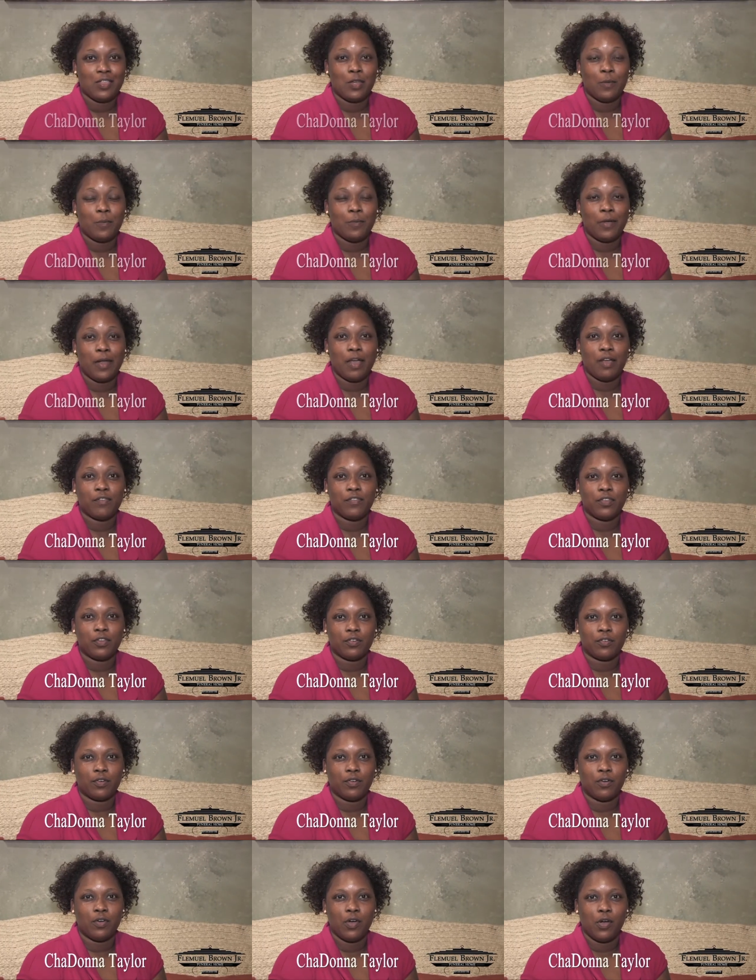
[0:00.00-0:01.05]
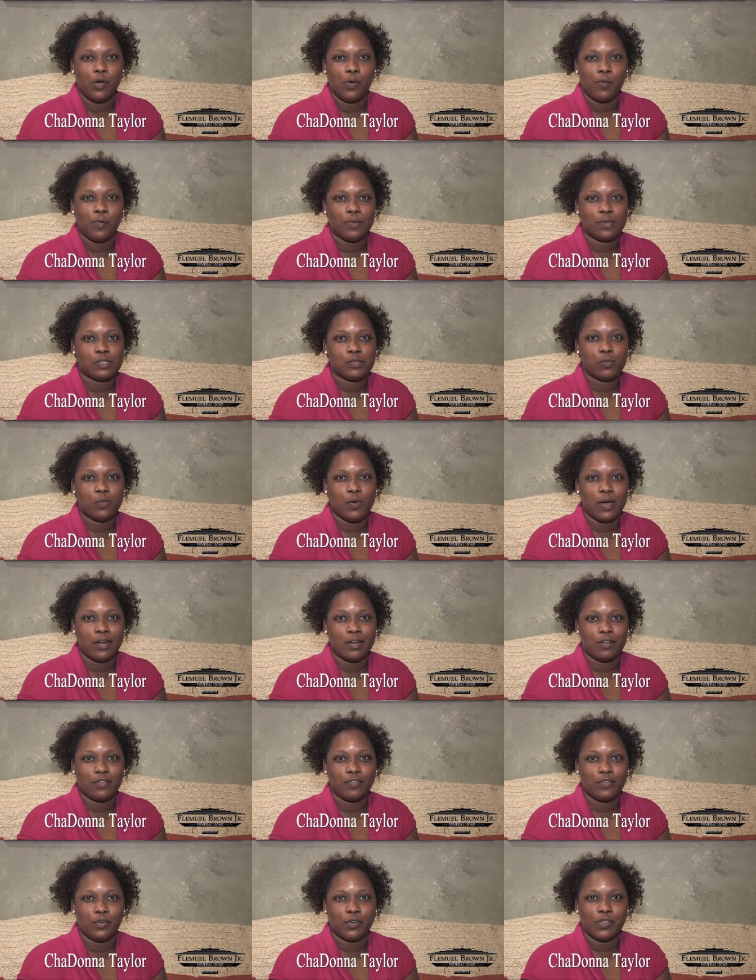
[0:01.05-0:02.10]
The Brown Funeral Home was
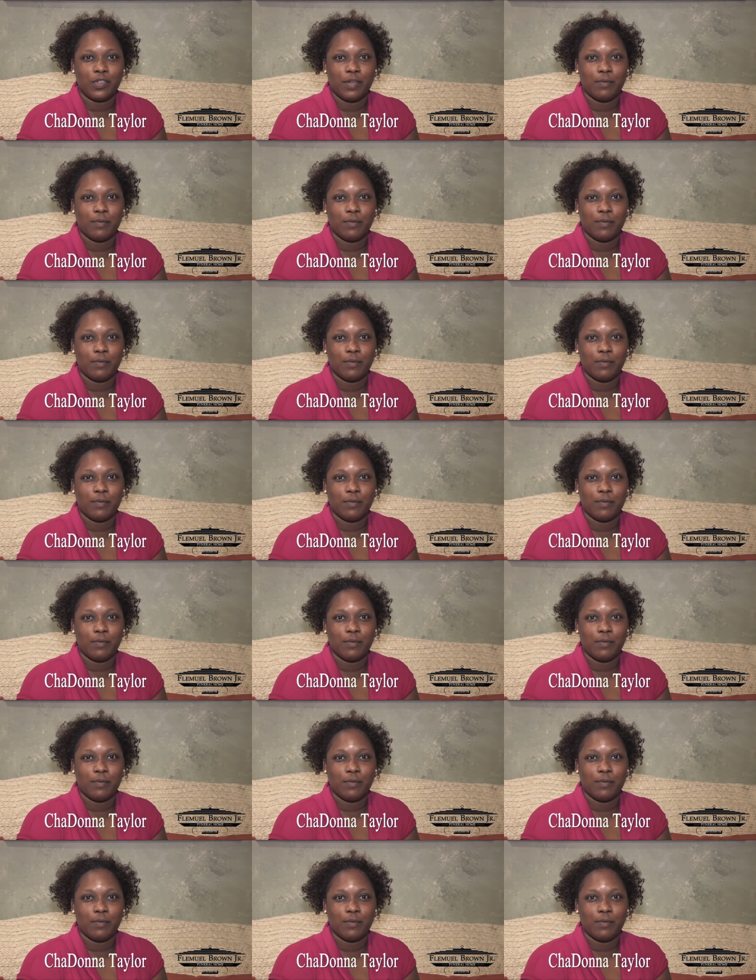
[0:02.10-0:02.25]
wonderful.